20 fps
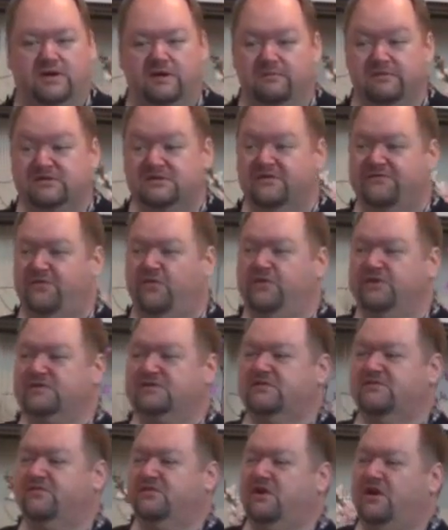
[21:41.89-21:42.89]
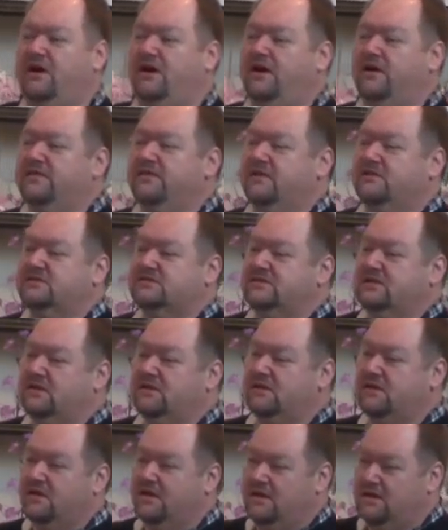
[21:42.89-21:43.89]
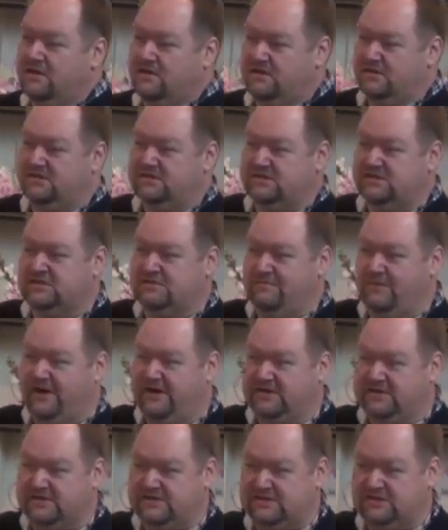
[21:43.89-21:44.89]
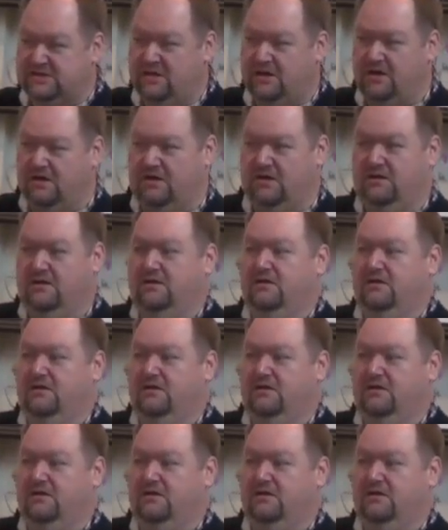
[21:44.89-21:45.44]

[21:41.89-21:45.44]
And it was the voice of God that said, This is my Son,